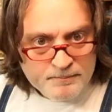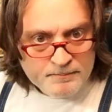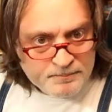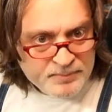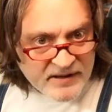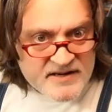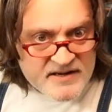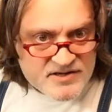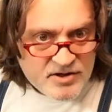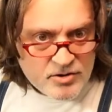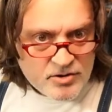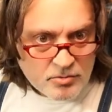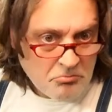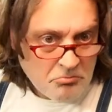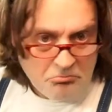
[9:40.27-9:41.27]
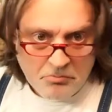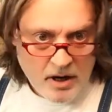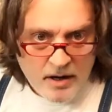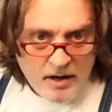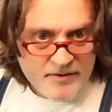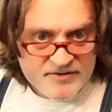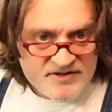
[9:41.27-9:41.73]
please do.
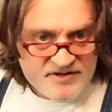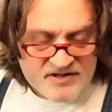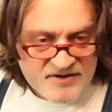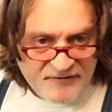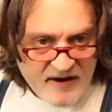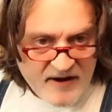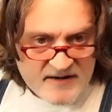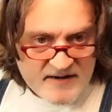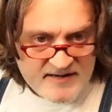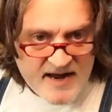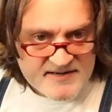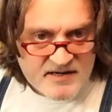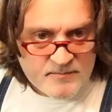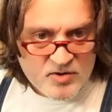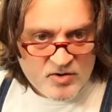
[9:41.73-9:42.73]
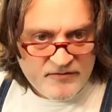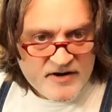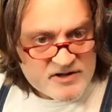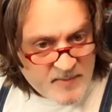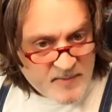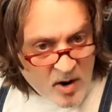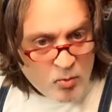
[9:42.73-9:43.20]
Uh, it was just a fantastic movie.
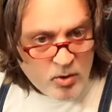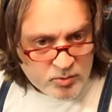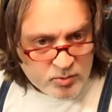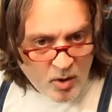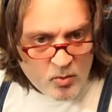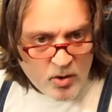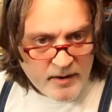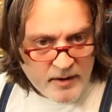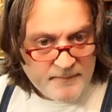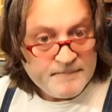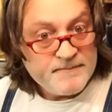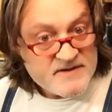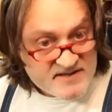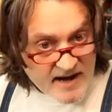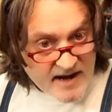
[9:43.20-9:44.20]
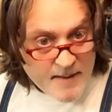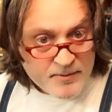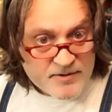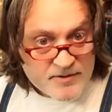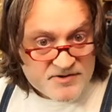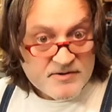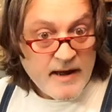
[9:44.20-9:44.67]
It's about World War One
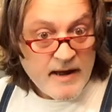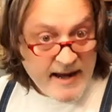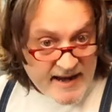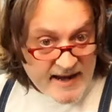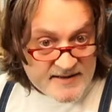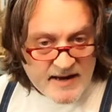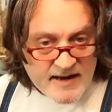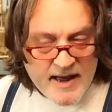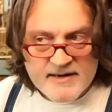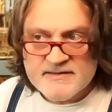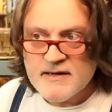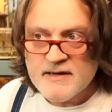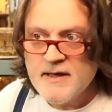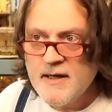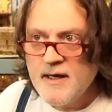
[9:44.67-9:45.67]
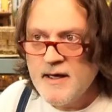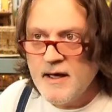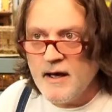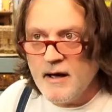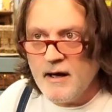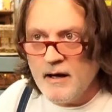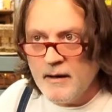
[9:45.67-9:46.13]
sappers, Anzacs.
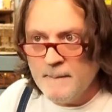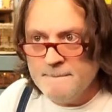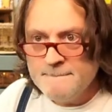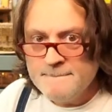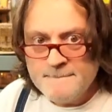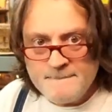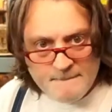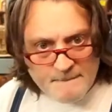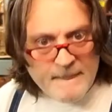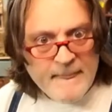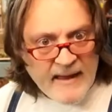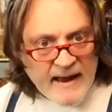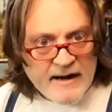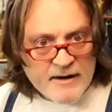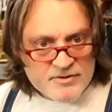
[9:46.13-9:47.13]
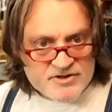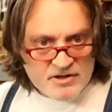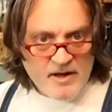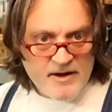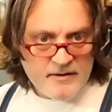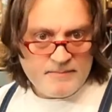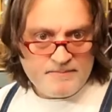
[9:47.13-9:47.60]
Um, and it was a
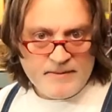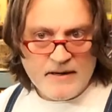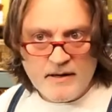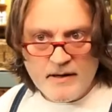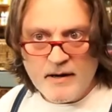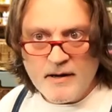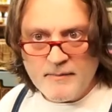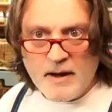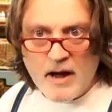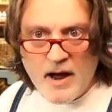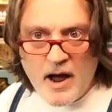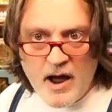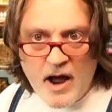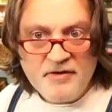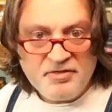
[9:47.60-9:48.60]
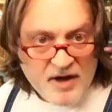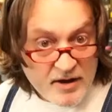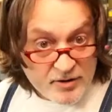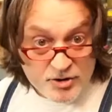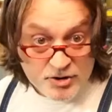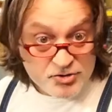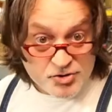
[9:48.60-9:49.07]
lot of, uh, I, I thought,
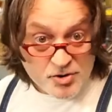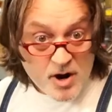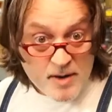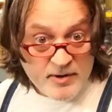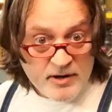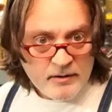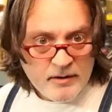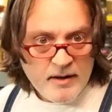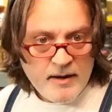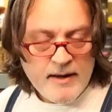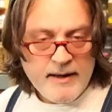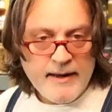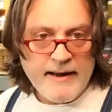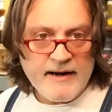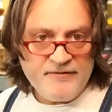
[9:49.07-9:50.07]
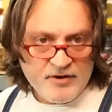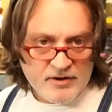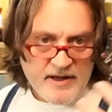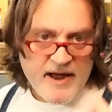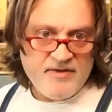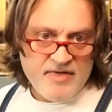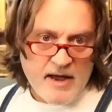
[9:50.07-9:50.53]
good drama. And if you
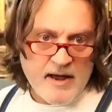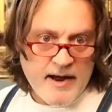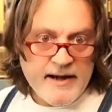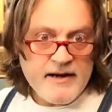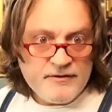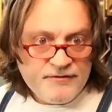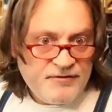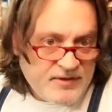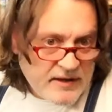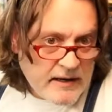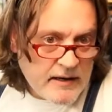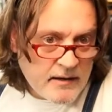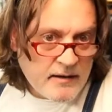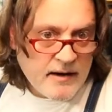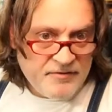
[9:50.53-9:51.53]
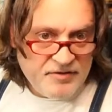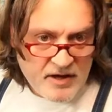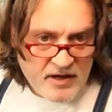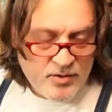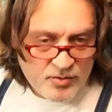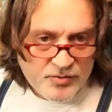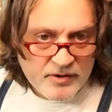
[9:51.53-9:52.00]
like that kind of thing, I think
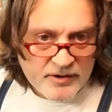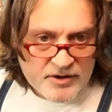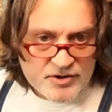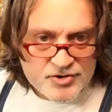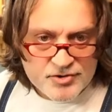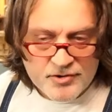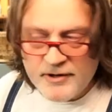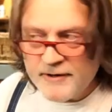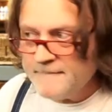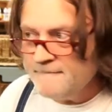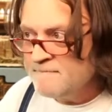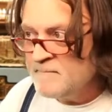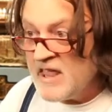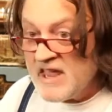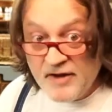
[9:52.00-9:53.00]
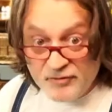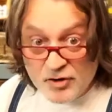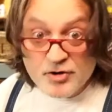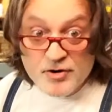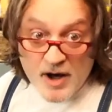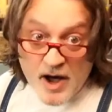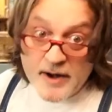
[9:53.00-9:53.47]
you would really enjoy it. If you're
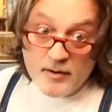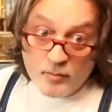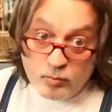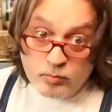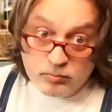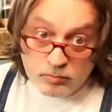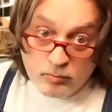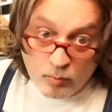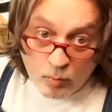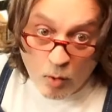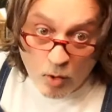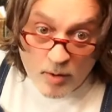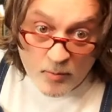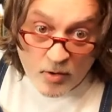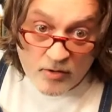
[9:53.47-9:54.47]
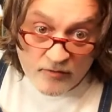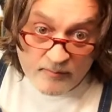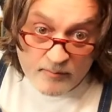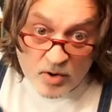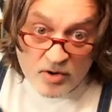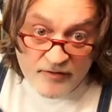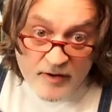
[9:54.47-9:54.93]
not a war more
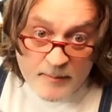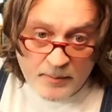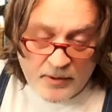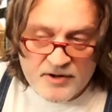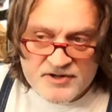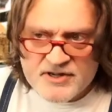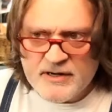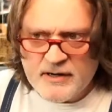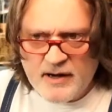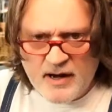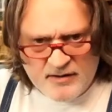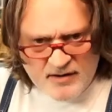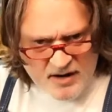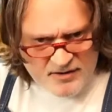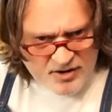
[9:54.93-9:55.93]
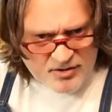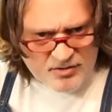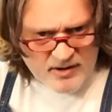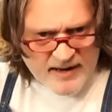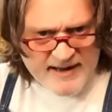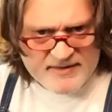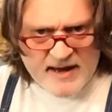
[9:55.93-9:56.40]
movie person and, and, and you don't
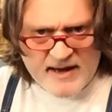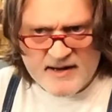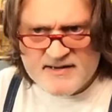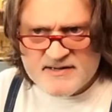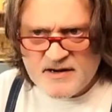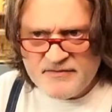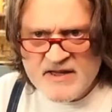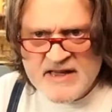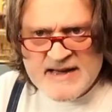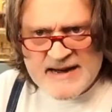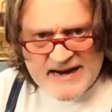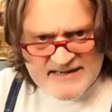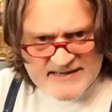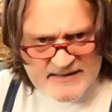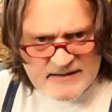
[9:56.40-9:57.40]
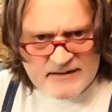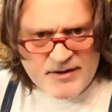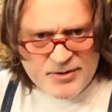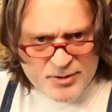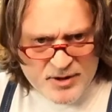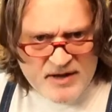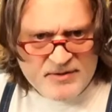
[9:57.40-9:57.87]
like that kind of stuff, I still
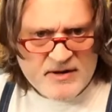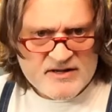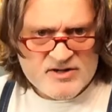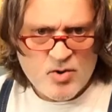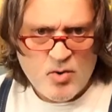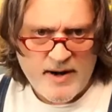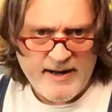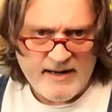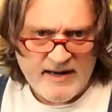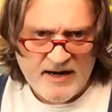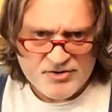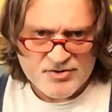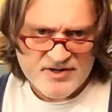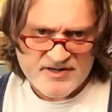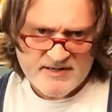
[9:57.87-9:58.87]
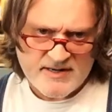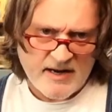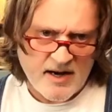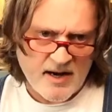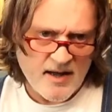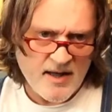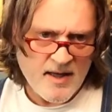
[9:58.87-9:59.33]
think that it's quite
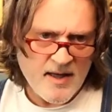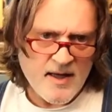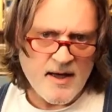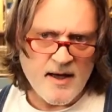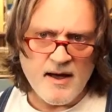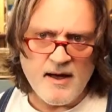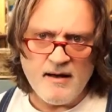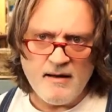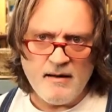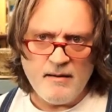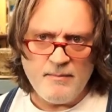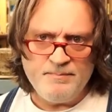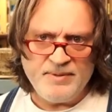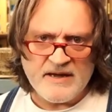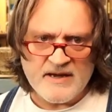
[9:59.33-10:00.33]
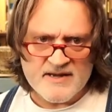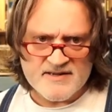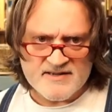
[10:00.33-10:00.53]
interesting uh, because it